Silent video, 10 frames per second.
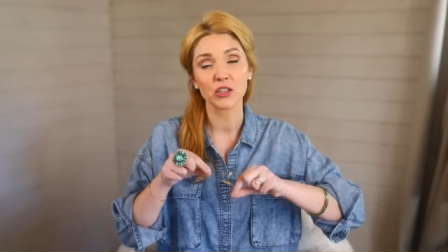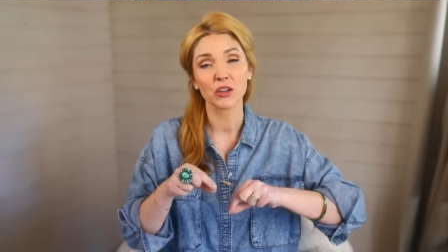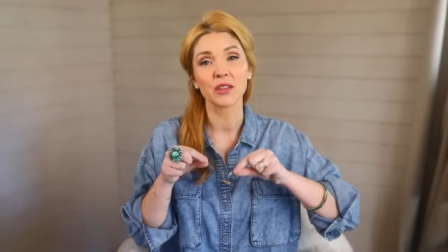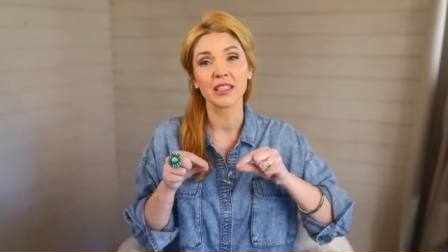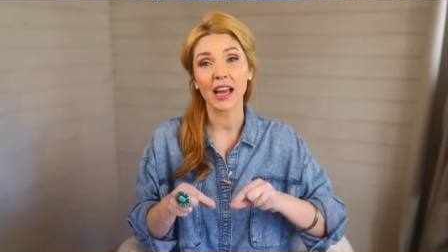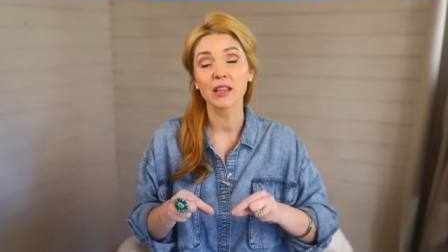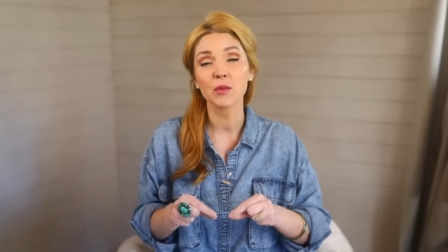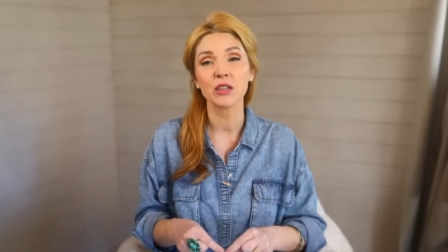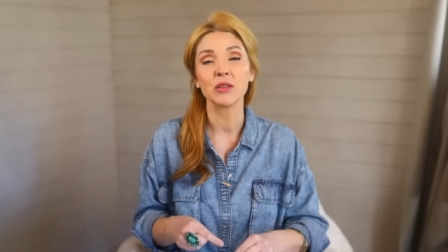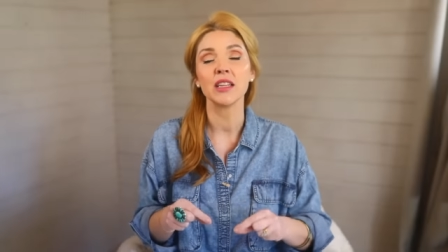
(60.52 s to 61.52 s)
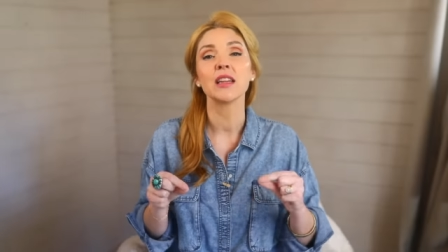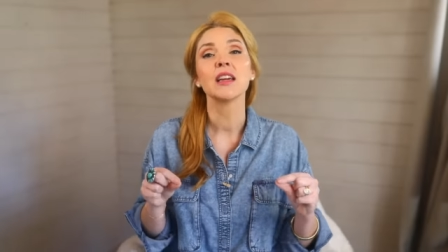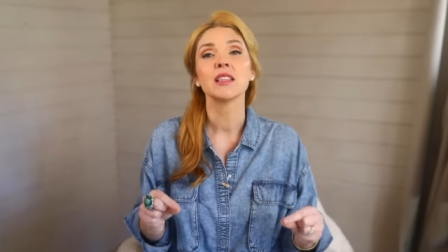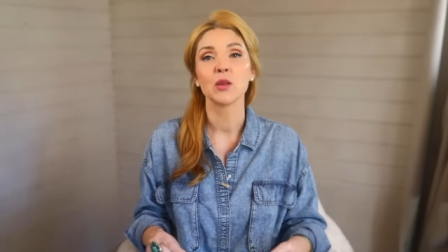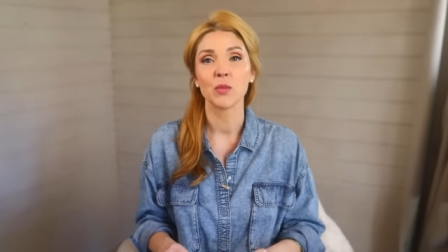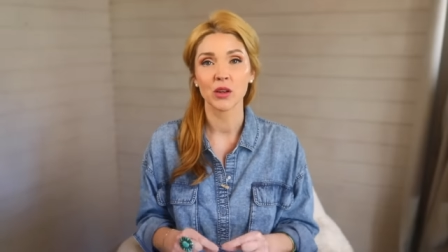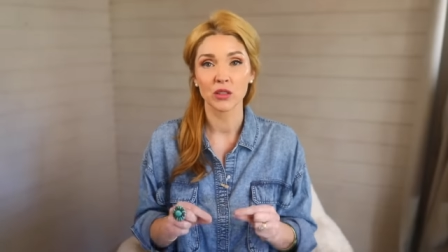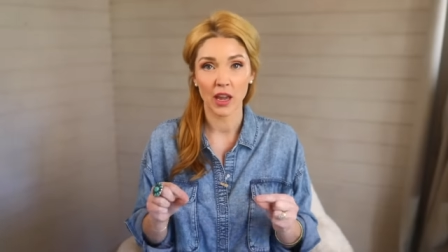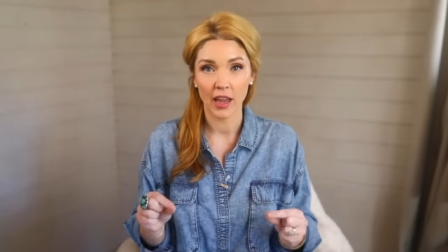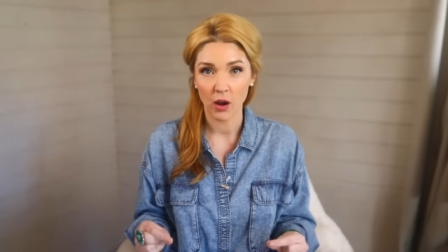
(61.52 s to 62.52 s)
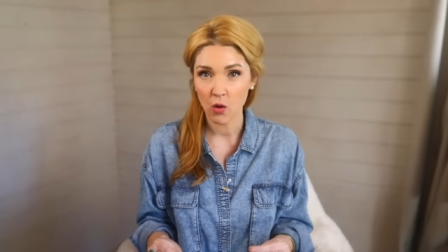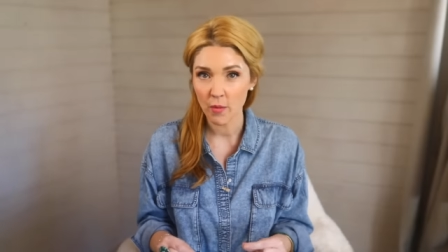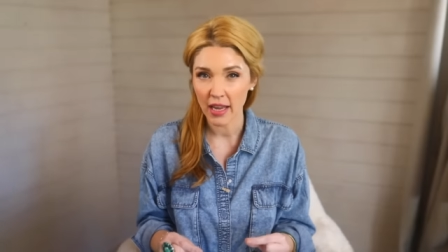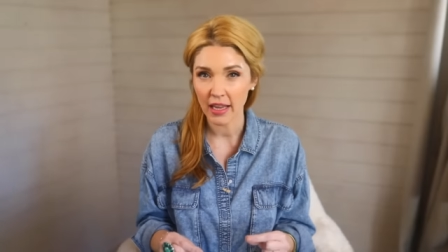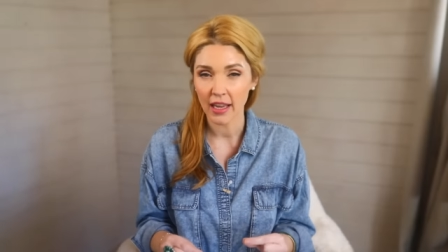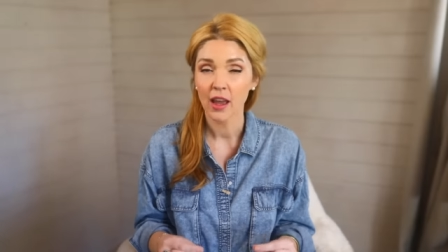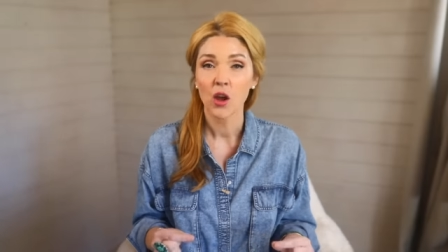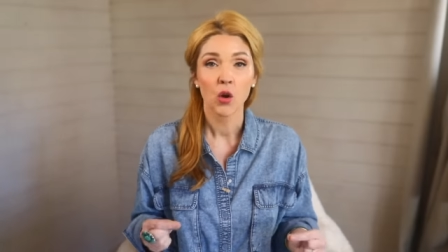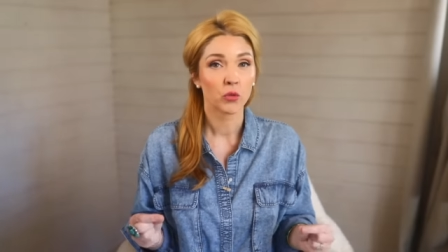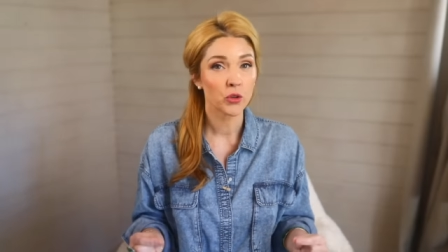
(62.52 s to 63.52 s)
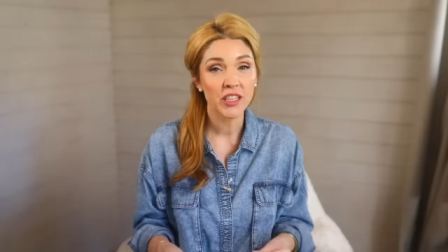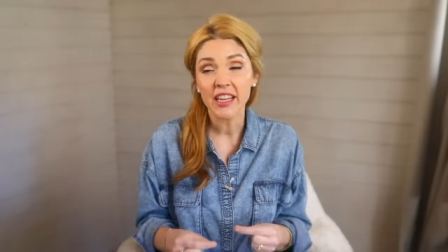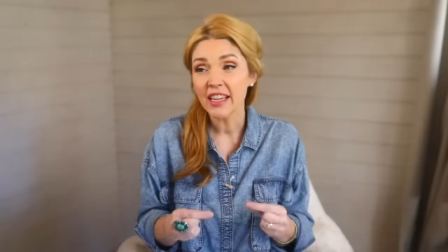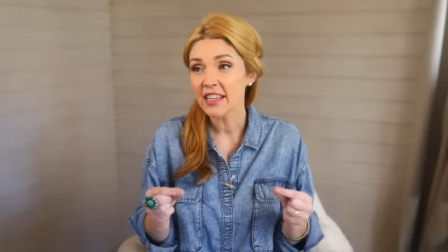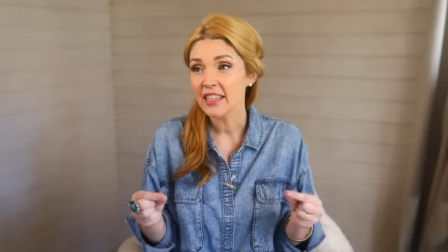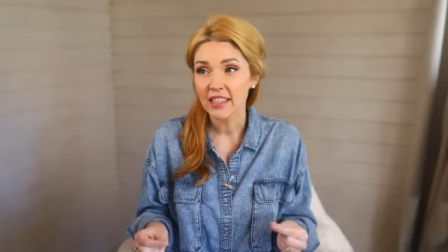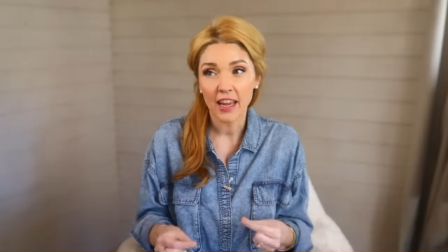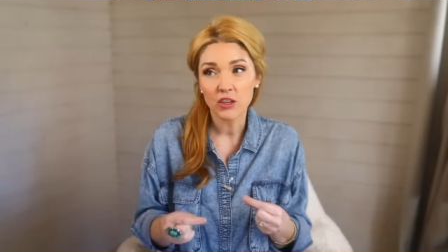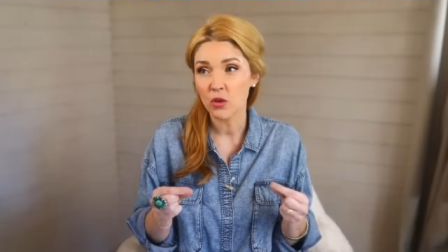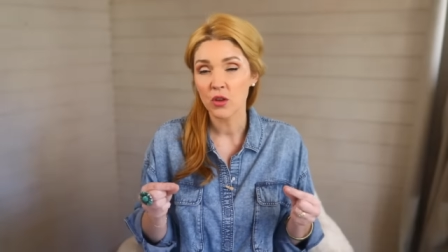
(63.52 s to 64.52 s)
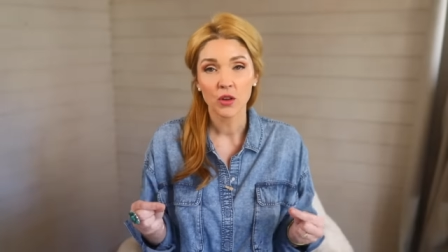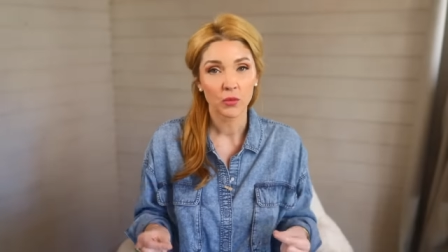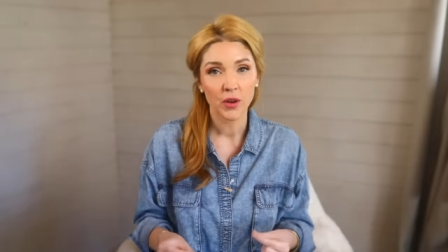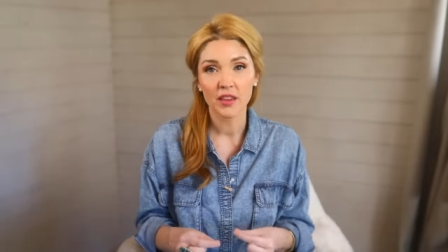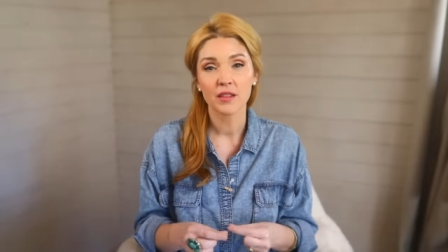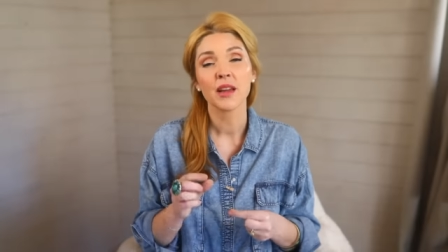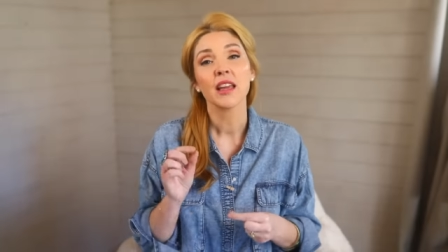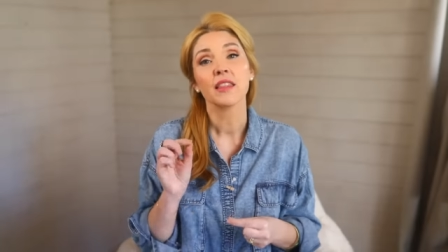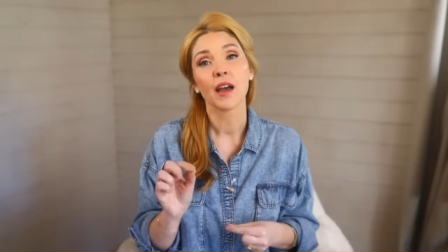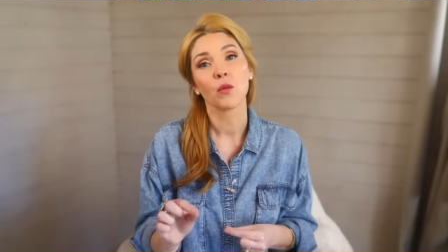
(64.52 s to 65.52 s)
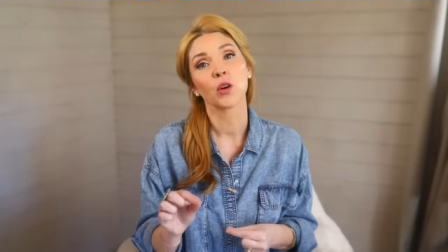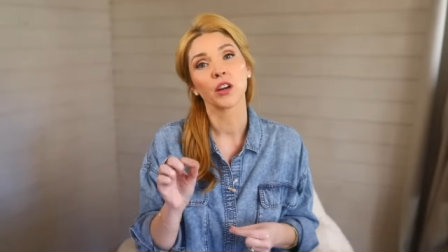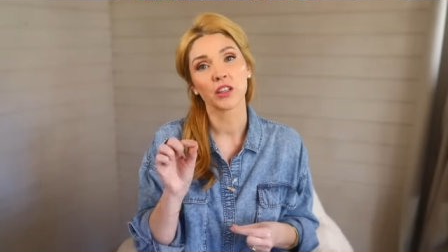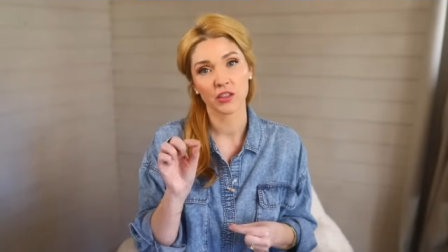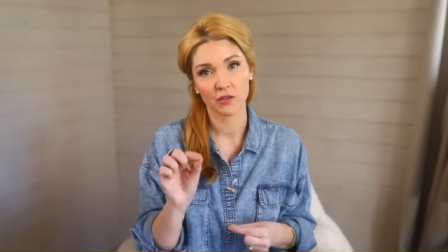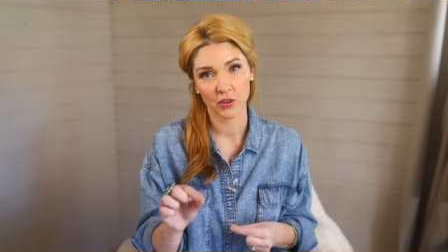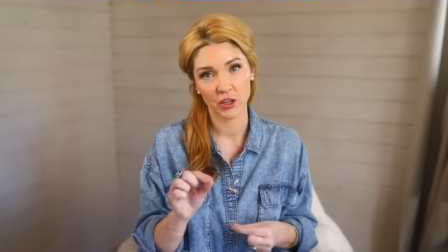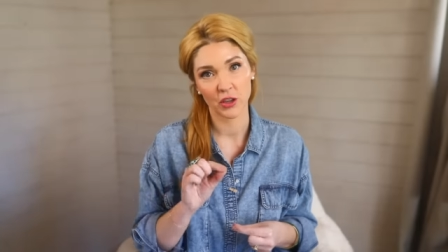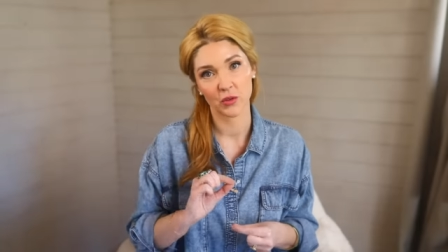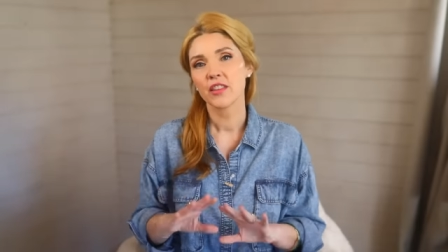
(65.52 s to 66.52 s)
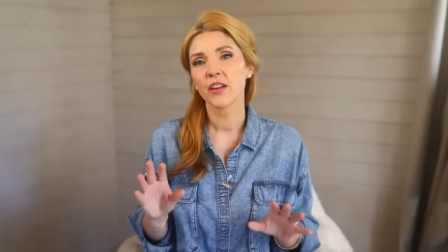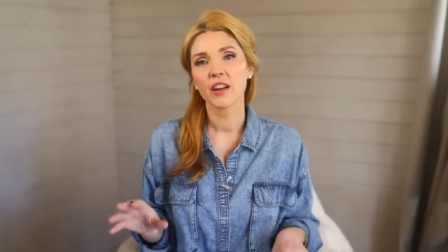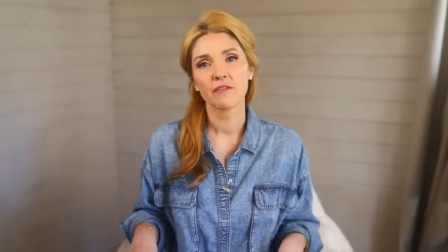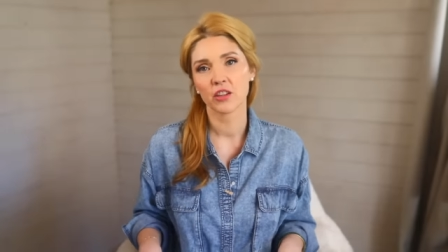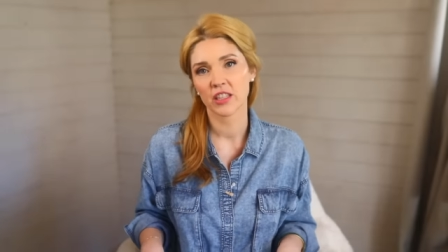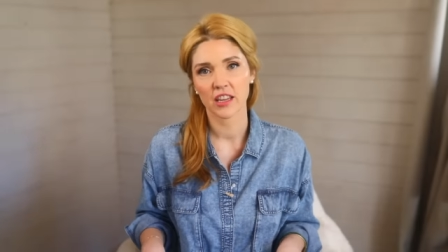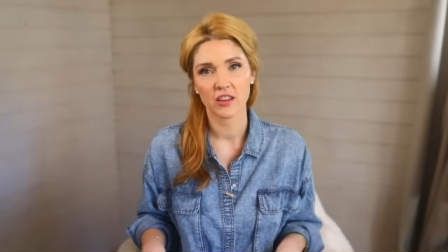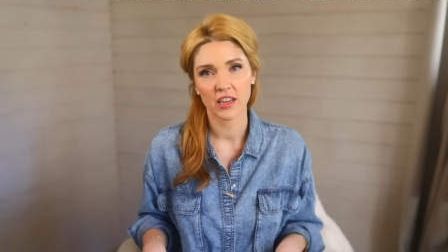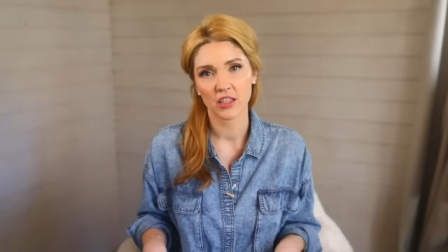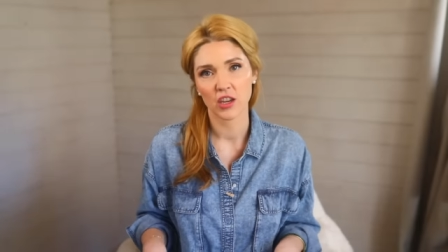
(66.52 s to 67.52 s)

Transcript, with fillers: show you exactly what you need to build a homemaking routine, schedule, rhythm that works for you. The very first thing you need